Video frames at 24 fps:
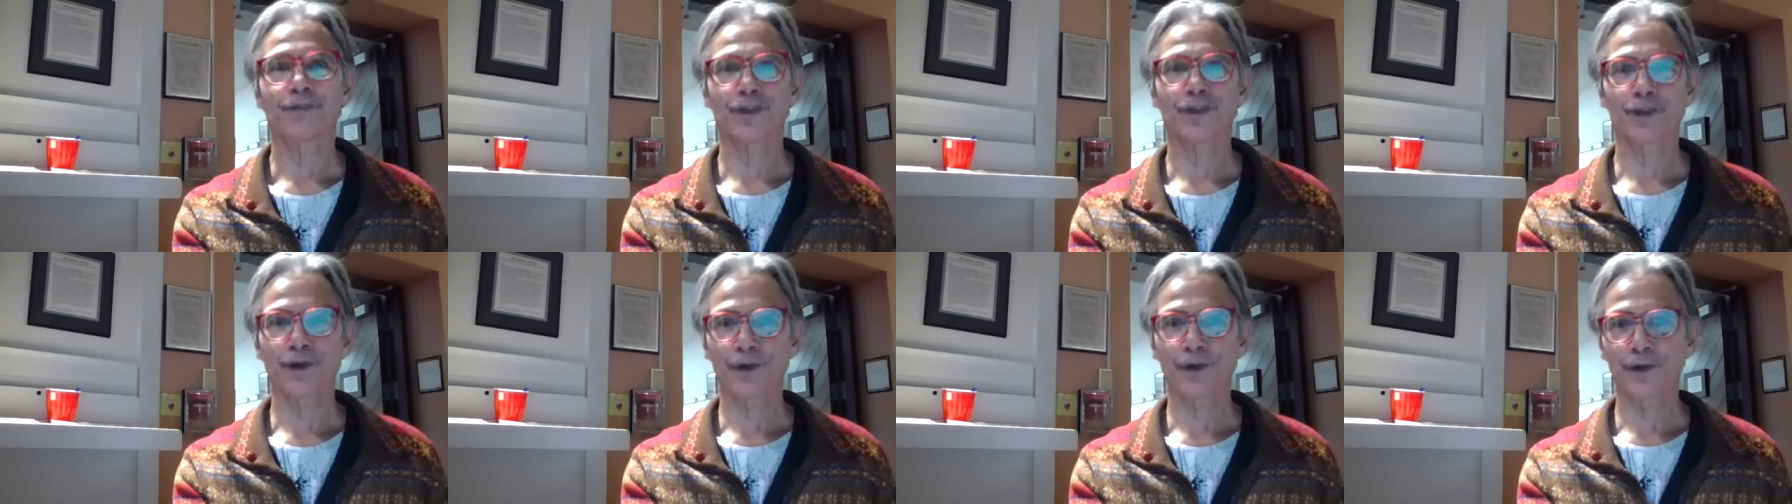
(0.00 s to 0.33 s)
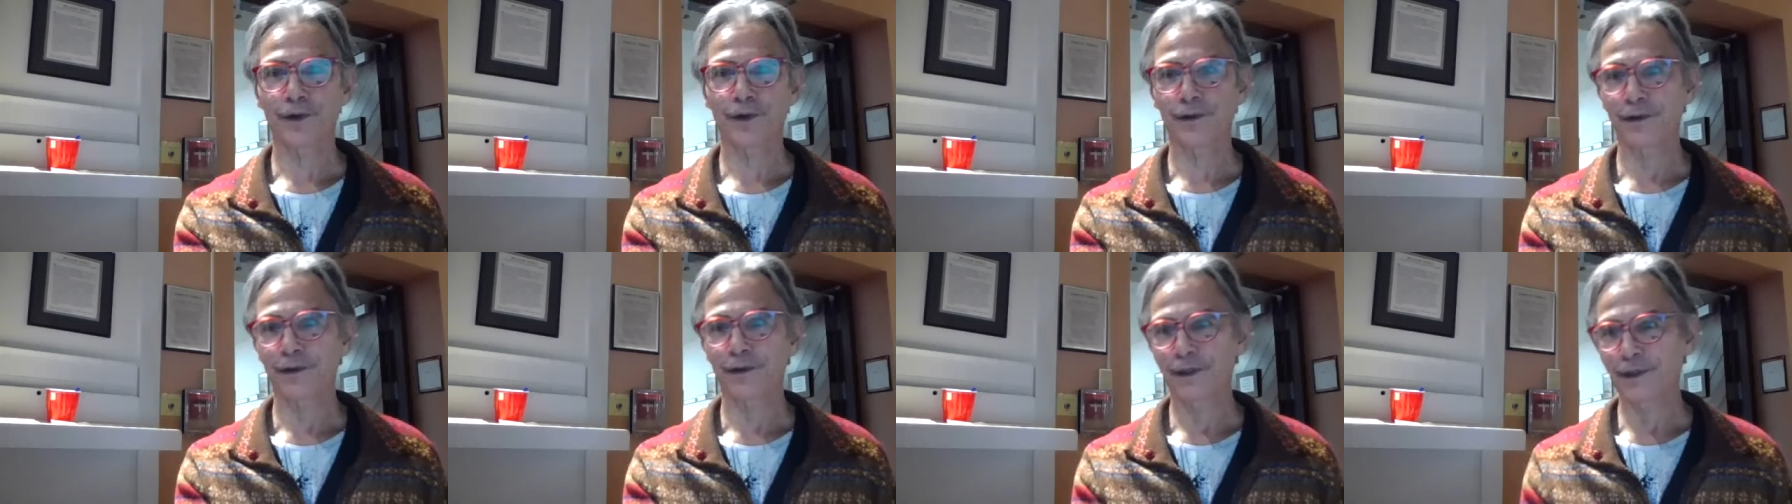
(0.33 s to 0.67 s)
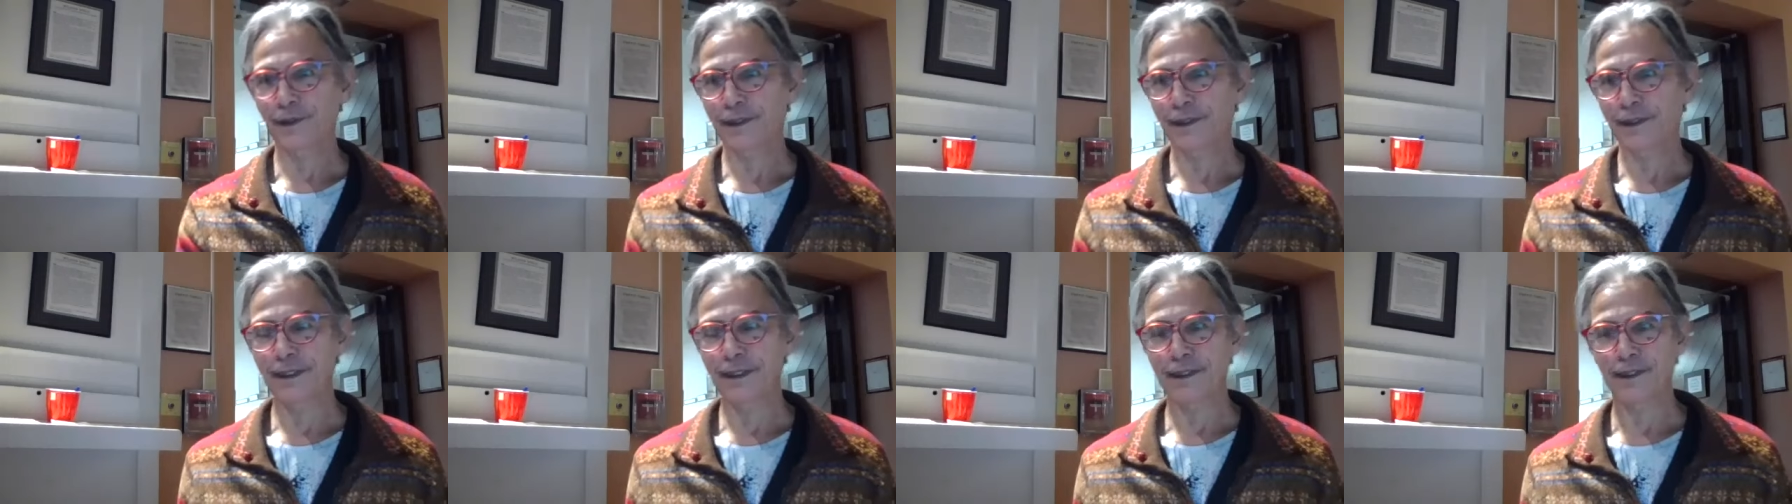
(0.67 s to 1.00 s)
So
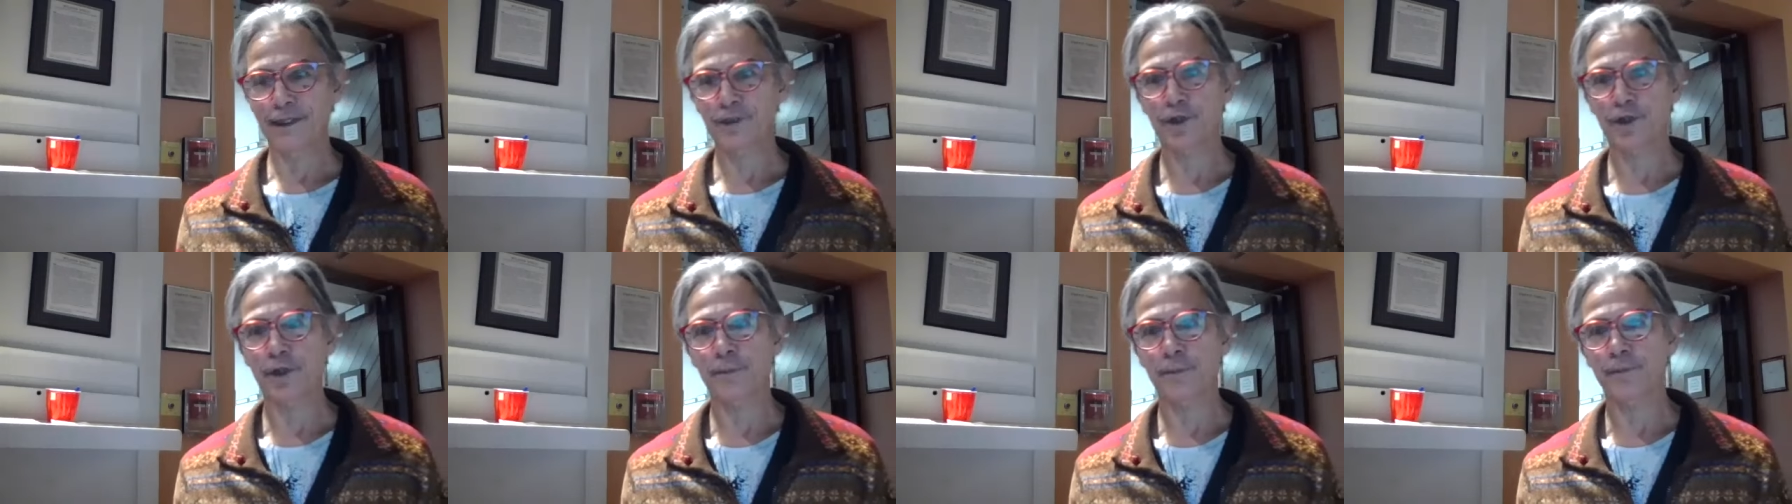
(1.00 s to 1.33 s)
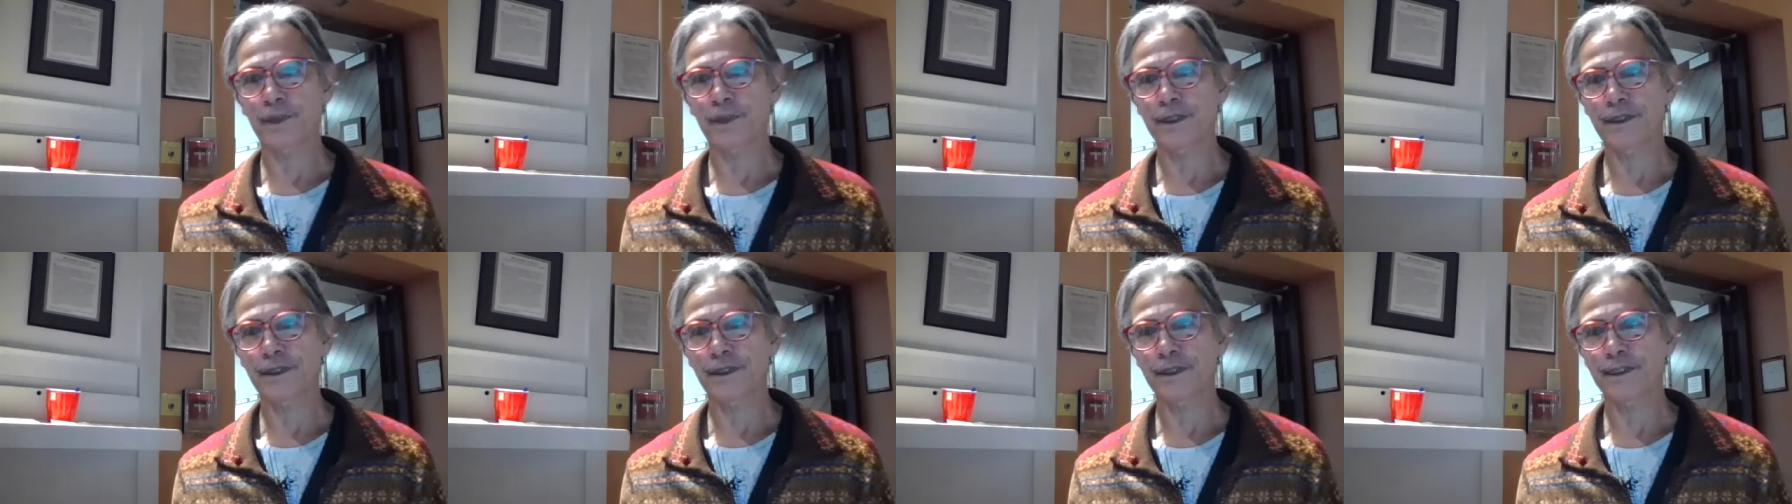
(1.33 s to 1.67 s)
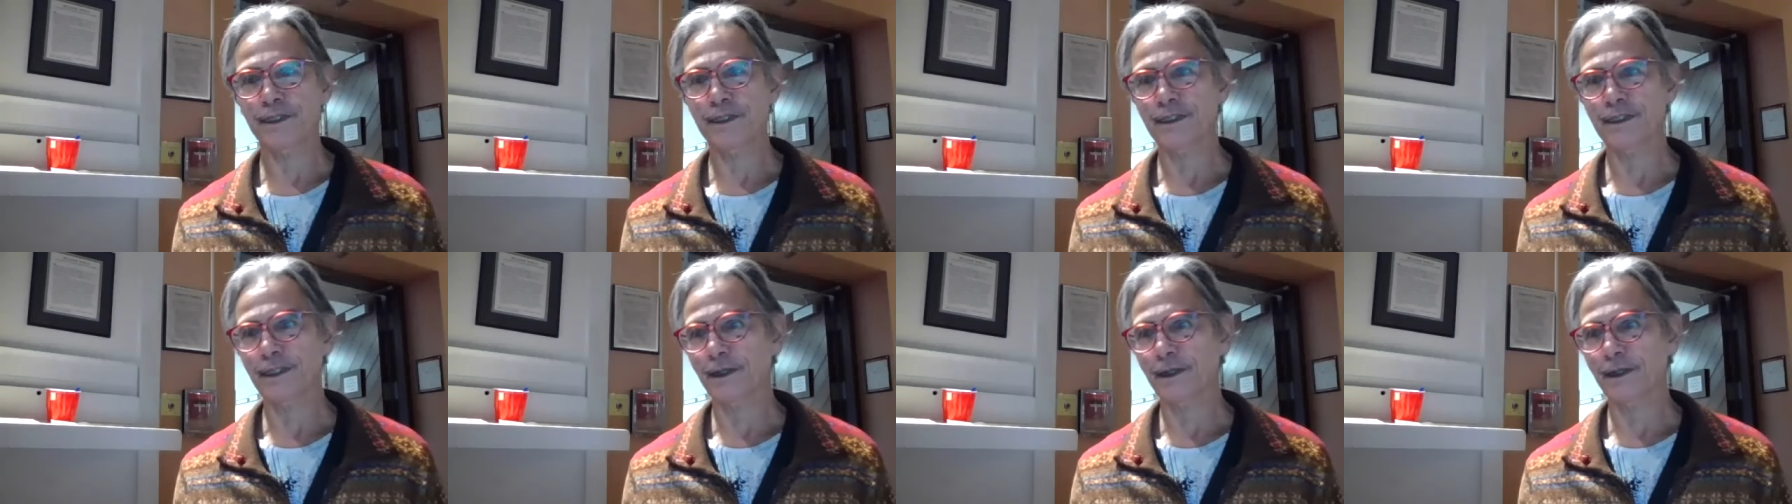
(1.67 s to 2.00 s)
you can interpret
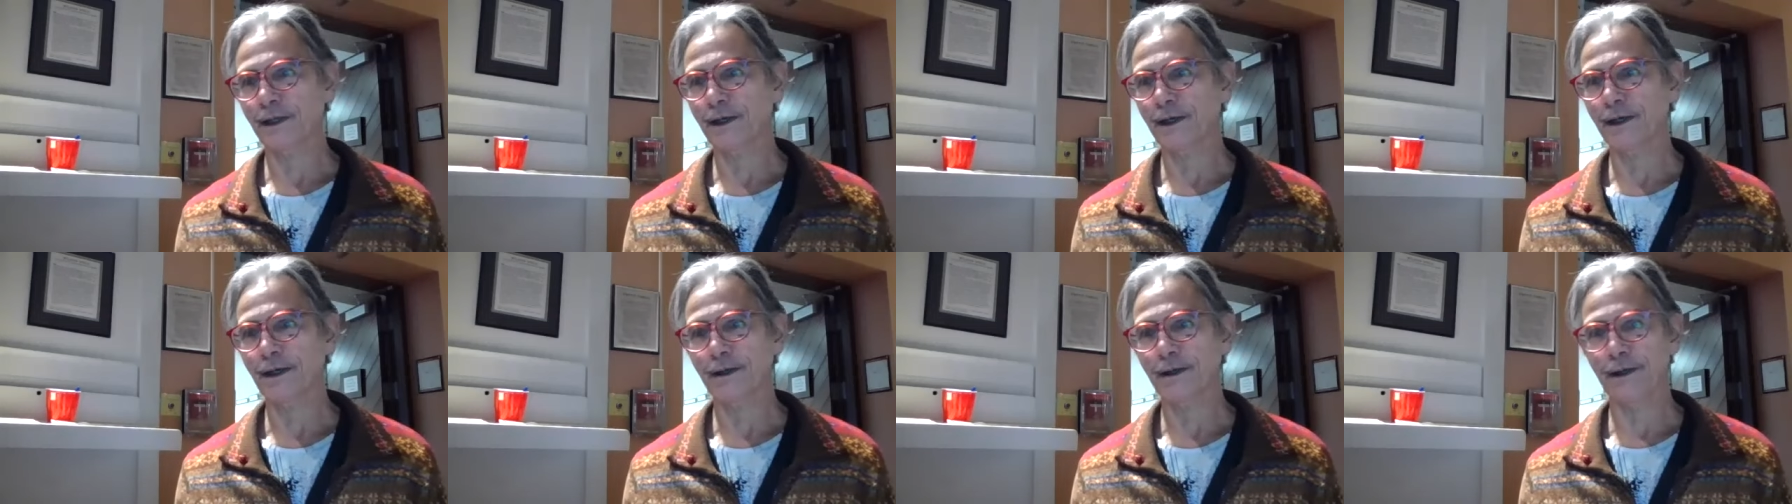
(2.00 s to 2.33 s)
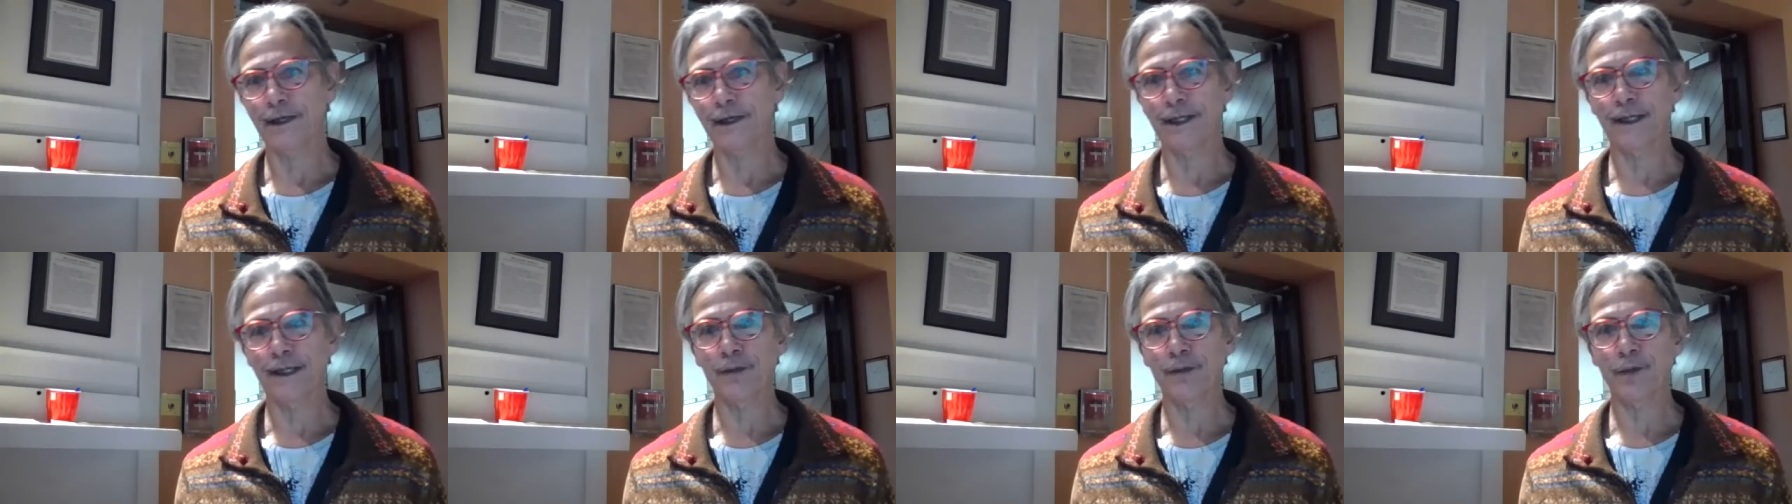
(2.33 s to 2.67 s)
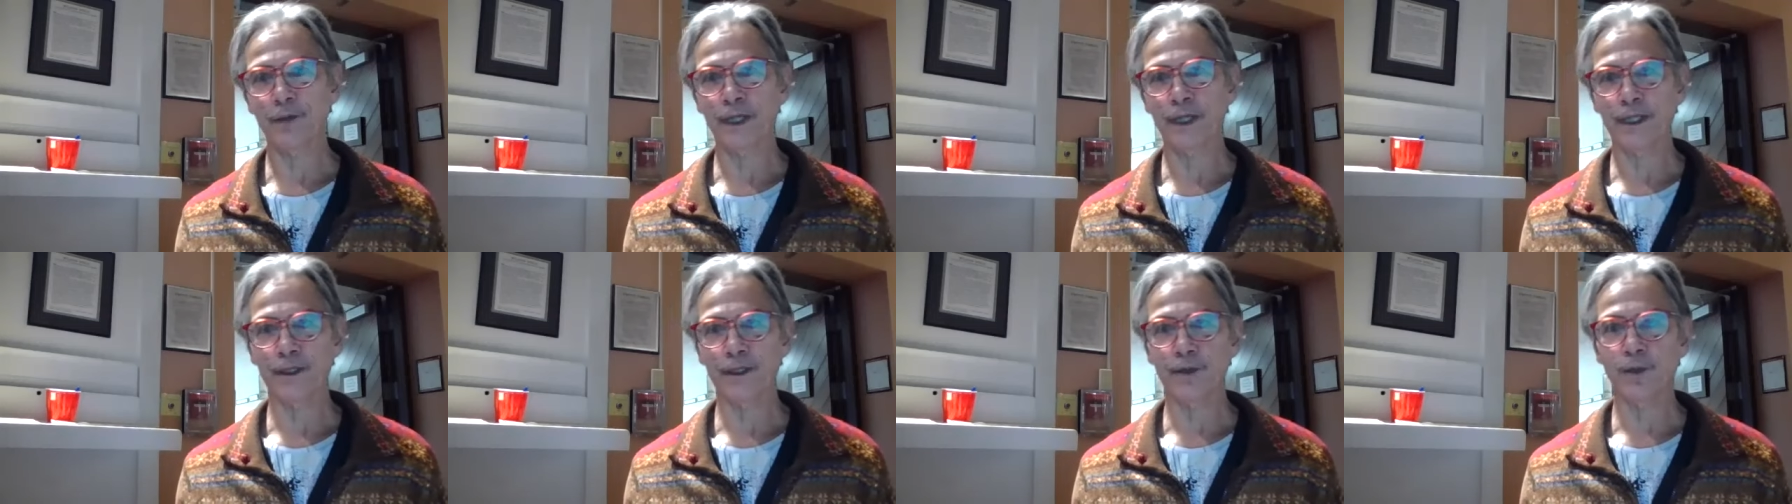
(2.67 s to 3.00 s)
this uh, any
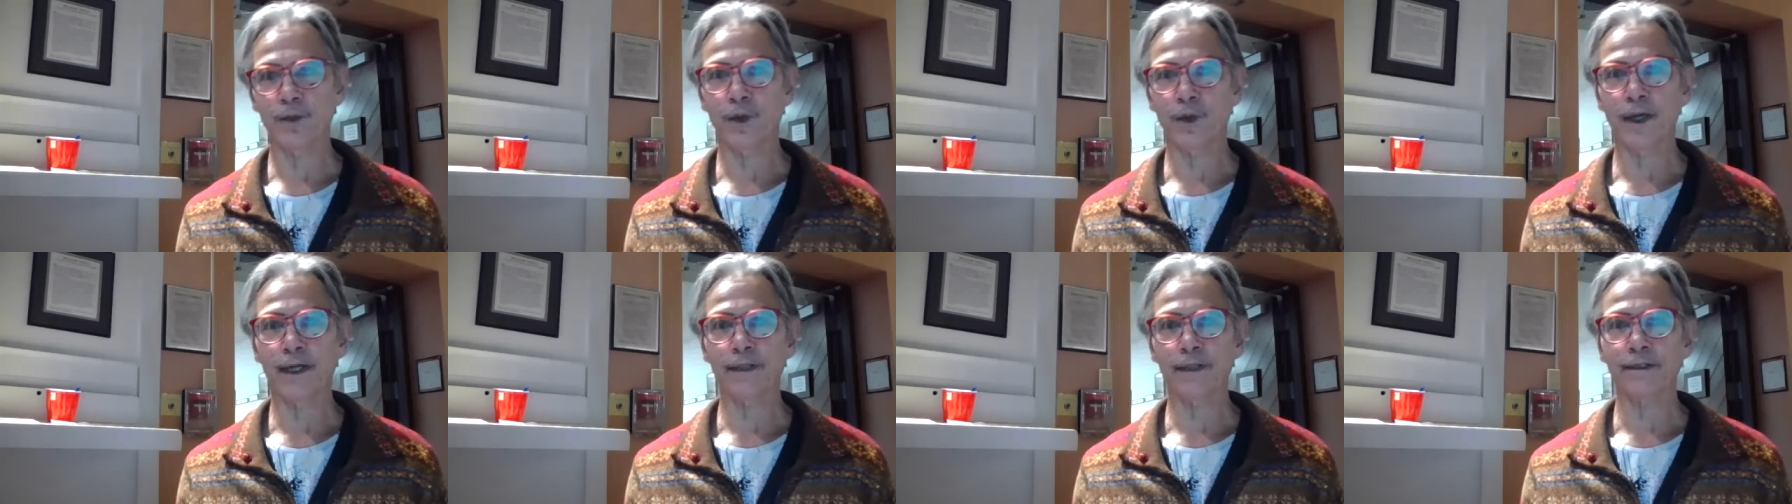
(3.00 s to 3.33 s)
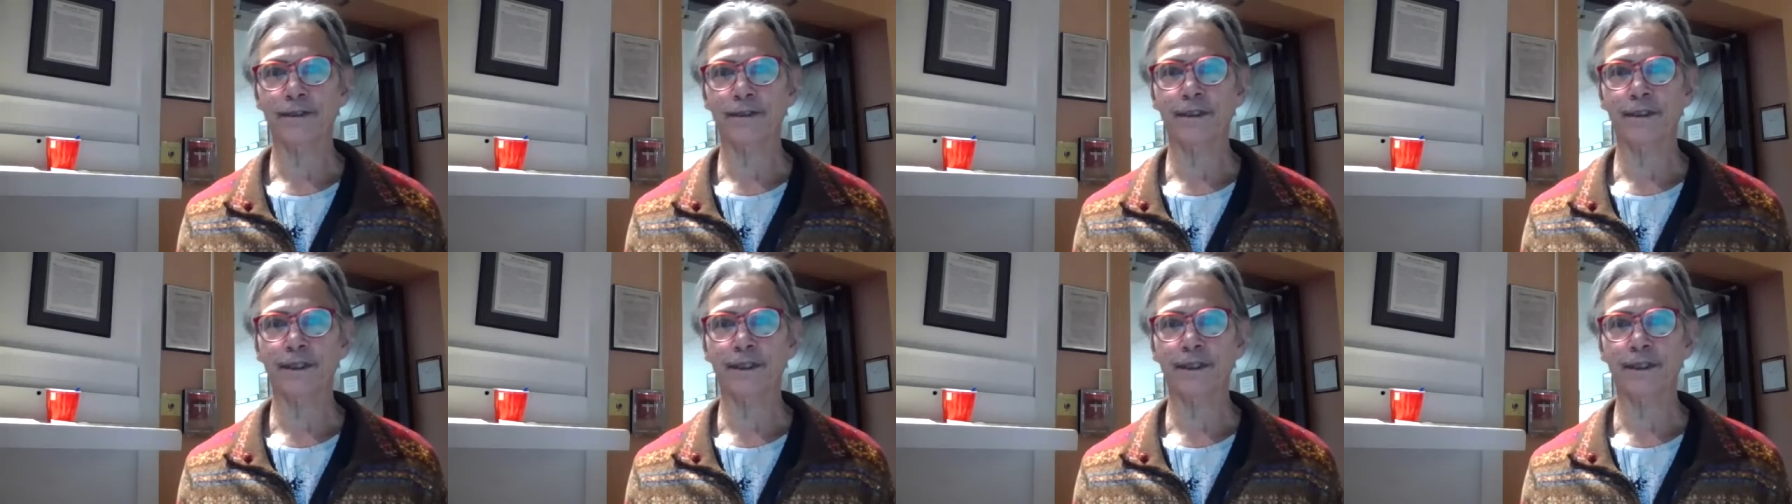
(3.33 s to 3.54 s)
way you want.